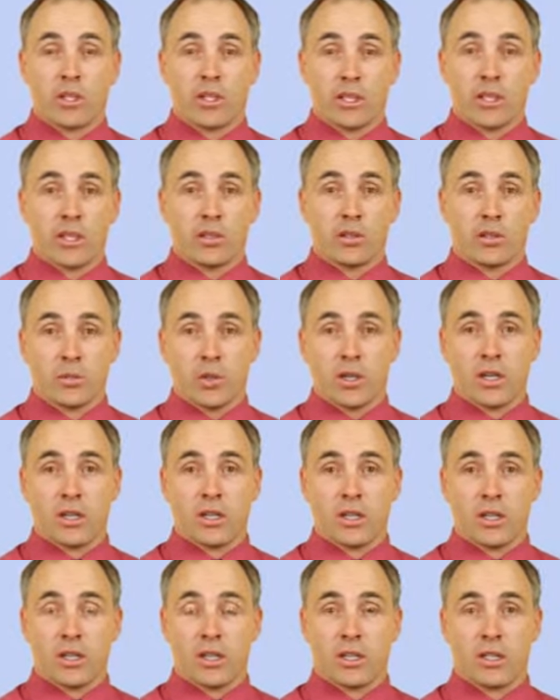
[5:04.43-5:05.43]
get it to
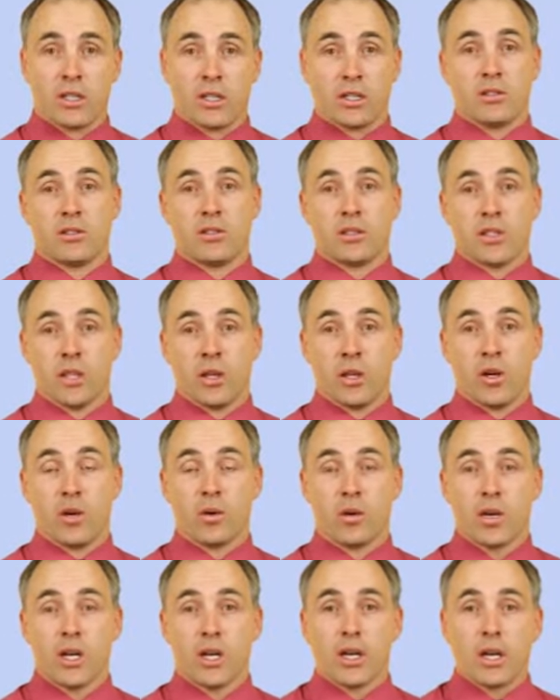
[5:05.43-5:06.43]
where it needs to go.
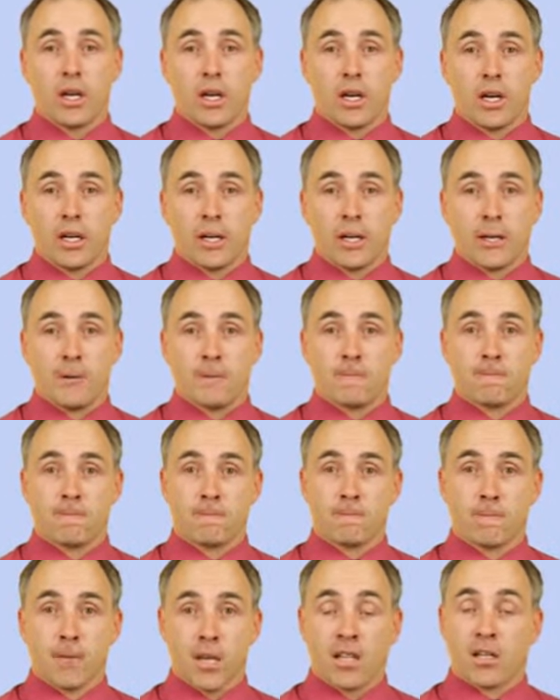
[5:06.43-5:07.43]

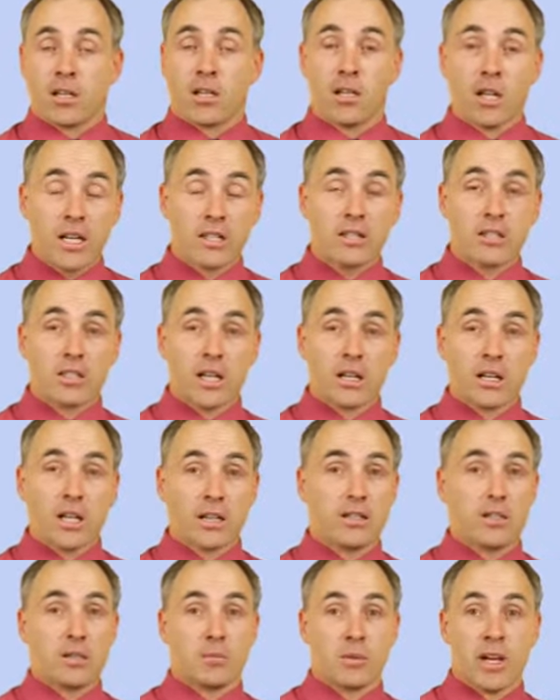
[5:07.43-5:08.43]
And the clients, I
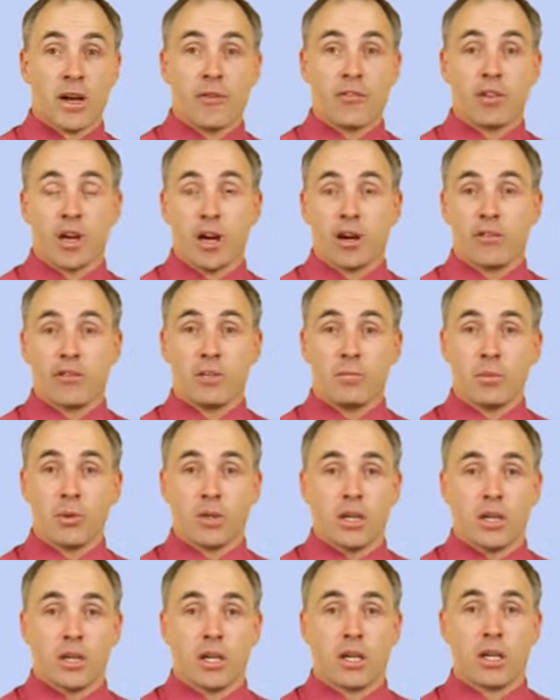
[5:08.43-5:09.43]
like them to have a lot of
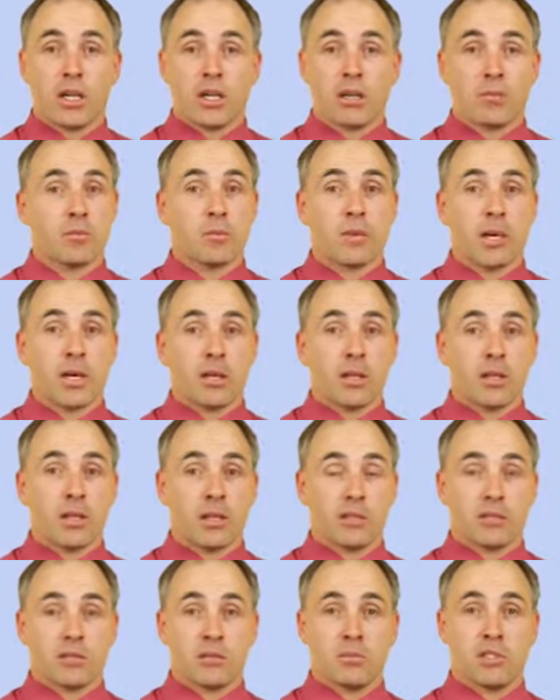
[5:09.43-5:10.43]
input. I like my
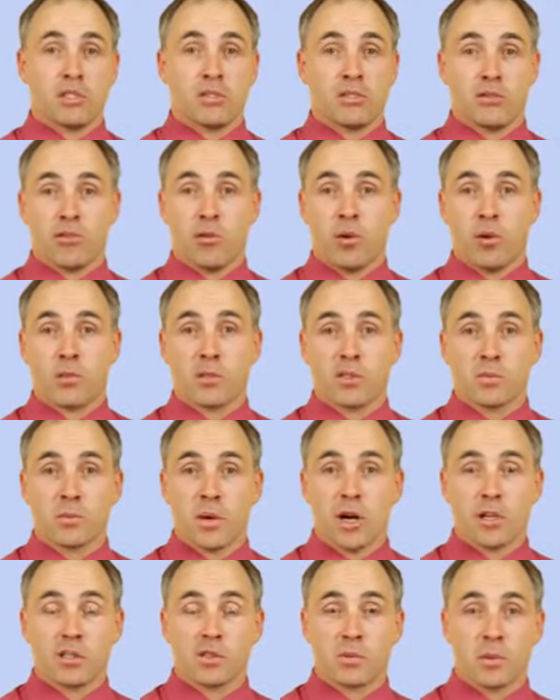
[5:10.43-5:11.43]
clients to be as informed as
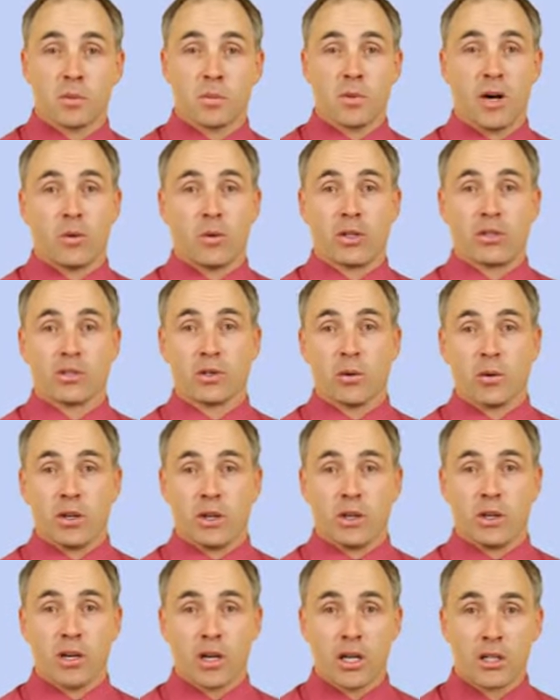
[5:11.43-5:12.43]
possible about what's
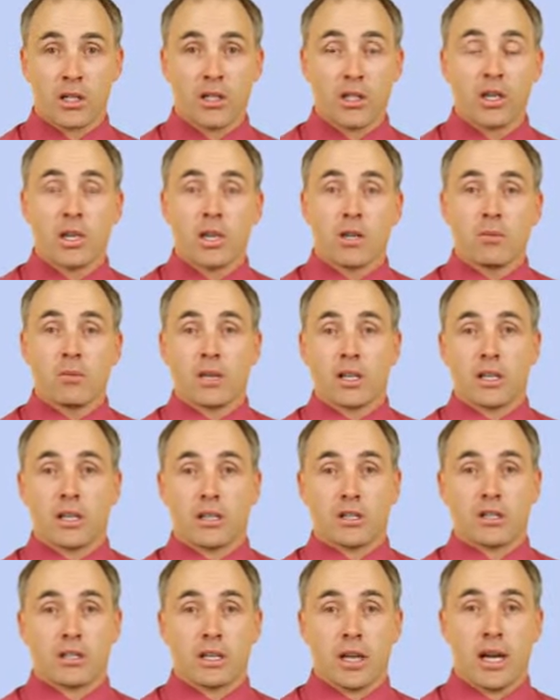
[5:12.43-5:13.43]
going on,
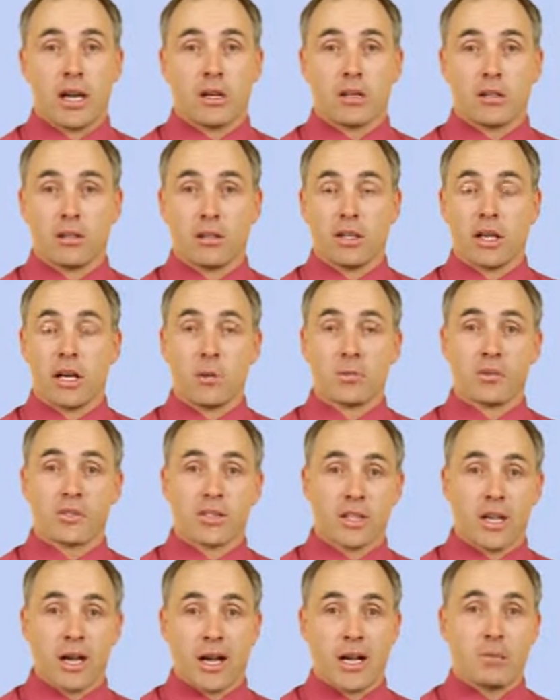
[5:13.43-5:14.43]
because that helps
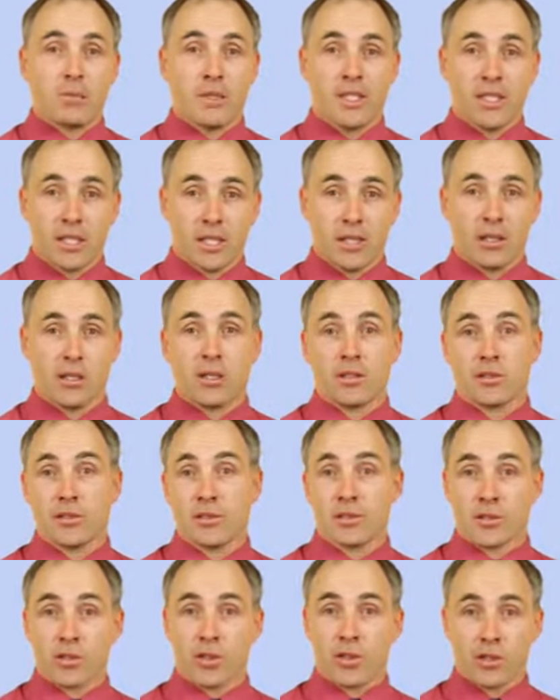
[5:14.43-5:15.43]
to guide me as a
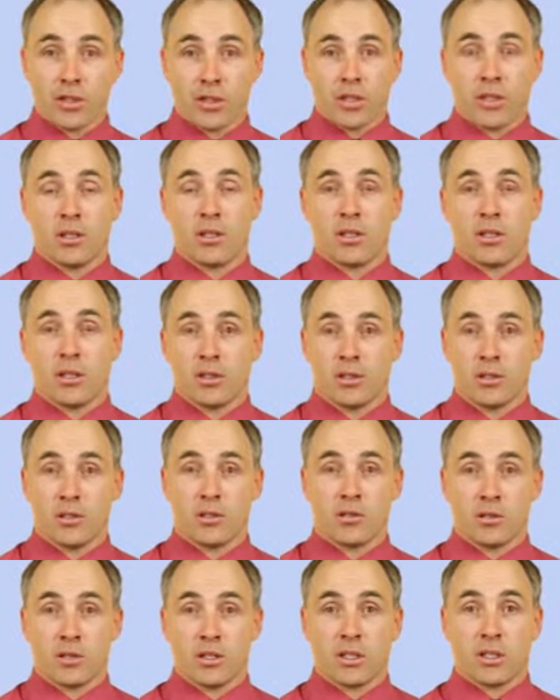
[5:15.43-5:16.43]
surgeon in
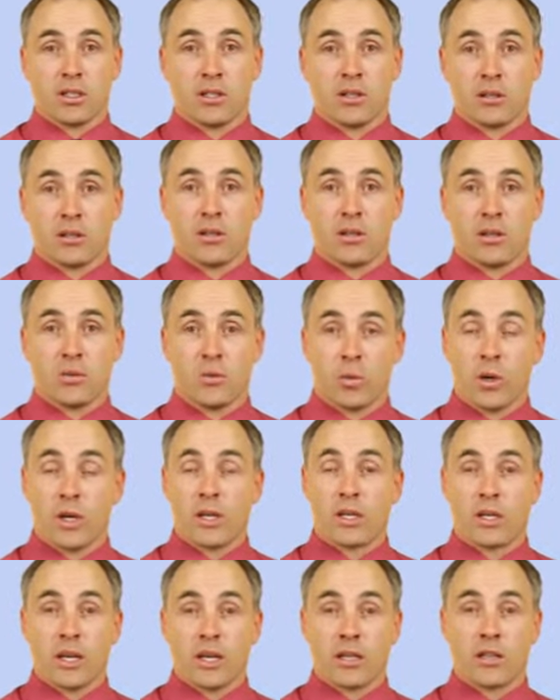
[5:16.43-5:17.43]
choosing
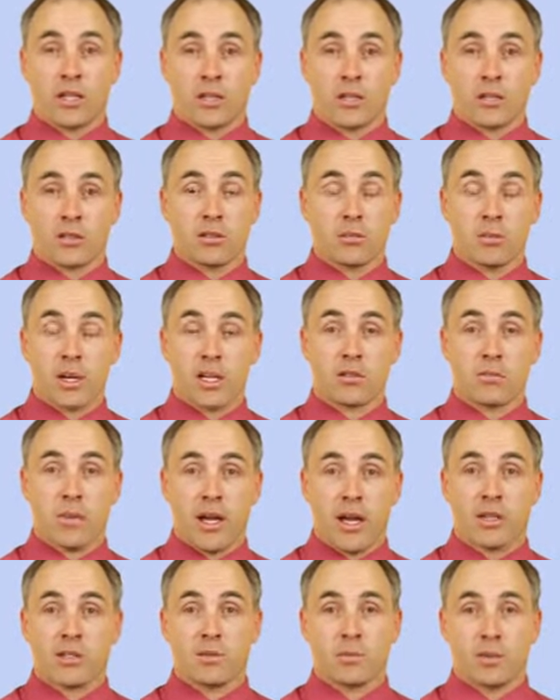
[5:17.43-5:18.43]
what I think is the best
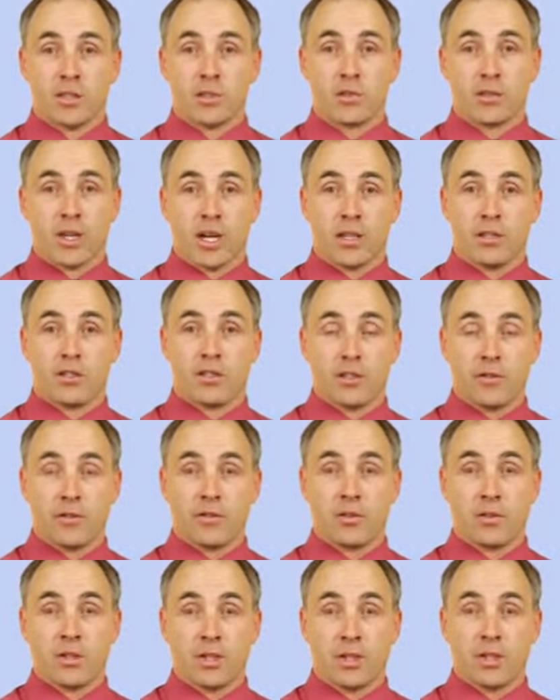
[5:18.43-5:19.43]
management strategy
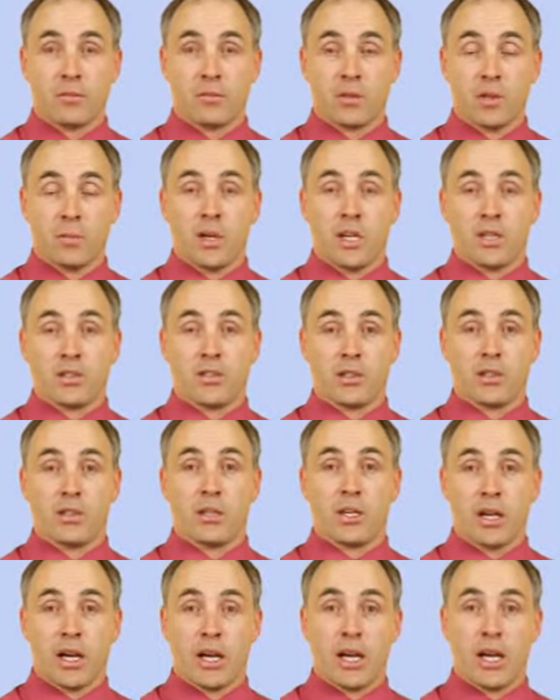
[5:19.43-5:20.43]
for the patient
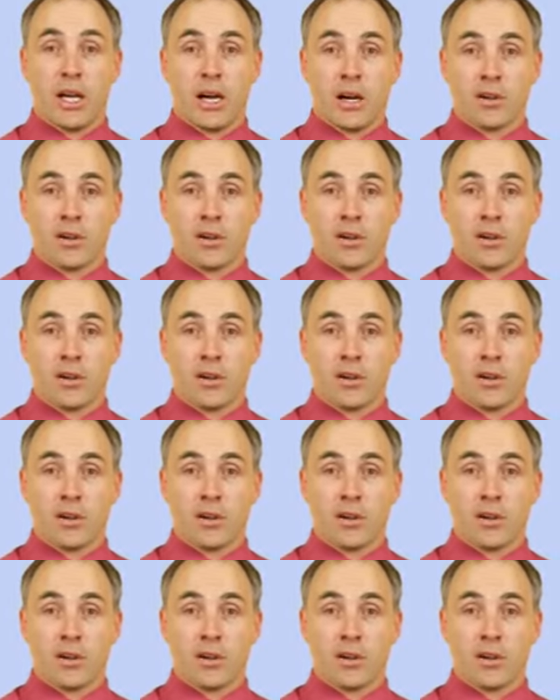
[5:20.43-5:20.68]
that I have.